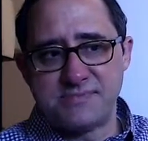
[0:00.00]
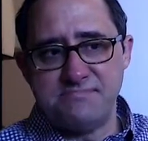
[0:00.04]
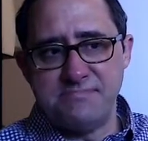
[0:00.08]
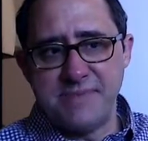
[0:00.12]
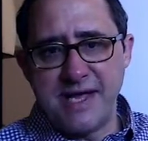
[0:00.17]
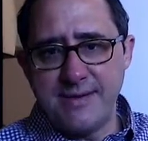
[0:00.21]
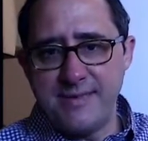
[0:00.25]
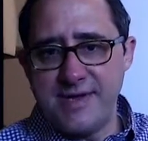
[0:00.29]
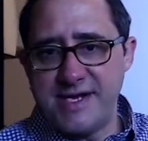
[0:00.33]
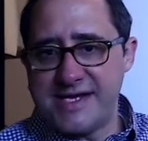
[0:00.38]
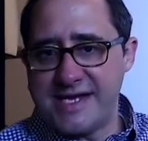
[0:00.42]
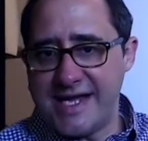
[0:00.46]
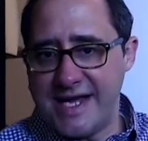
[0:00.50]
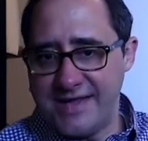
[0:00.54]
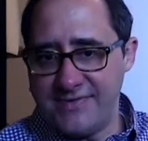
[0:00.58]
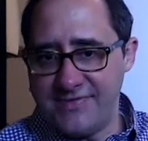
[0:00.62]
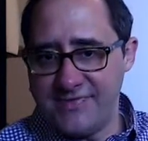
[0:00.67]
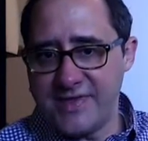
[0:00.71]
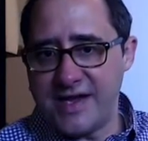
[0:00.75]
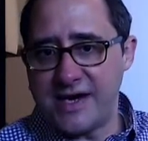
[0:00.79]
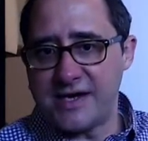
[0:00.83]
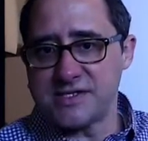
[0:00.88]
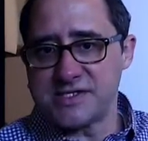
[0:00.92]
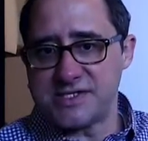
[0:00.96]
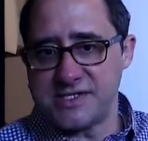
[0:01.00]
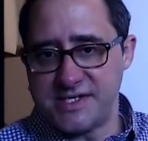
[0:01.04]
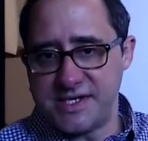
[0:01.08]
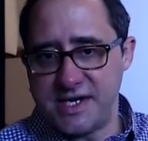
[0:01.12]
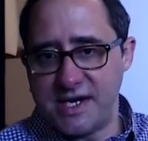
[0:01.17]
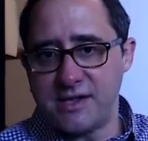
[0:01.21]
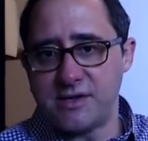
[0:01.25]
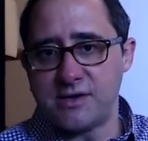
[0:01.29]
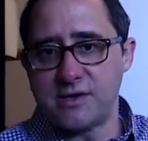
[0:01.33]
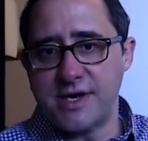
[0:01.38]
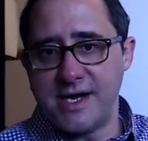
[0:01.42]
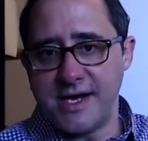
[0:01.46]
maybe
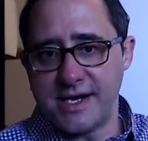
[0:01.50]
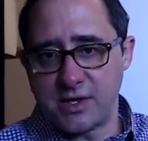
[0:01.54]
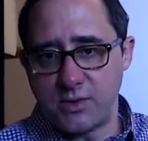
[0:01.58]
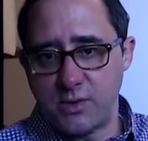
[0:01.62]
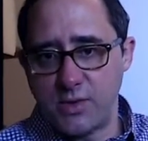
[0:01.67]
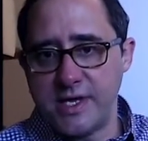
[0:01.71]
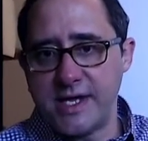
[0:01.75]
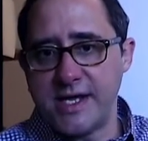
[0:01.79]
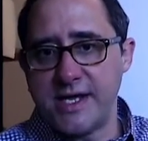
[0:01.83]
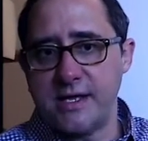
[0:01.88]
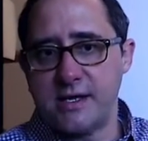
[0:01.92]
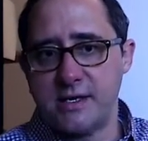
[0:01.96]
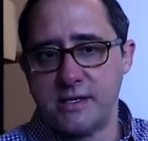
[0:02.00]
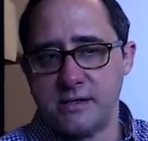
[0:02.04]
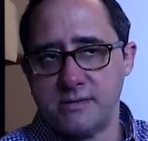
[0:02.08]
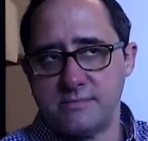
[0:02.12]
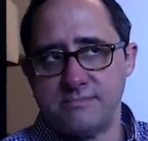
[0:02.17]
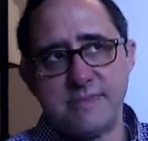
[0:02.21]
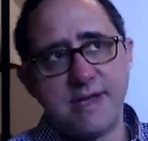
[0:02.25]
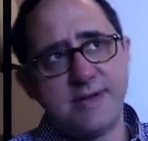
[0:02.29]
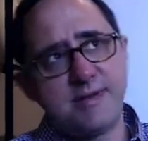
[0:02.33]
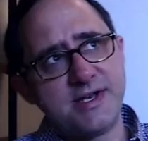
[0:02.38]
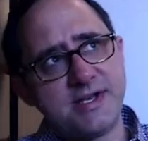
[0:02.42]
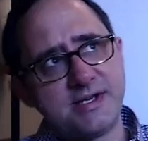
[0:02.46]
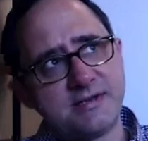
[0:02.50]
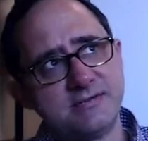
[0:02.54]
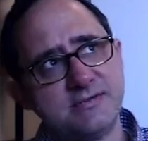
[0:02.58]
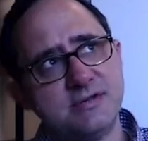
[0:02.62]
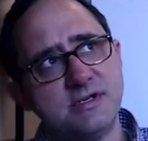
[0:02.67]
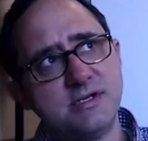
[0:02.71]
$10,000 equity, maybe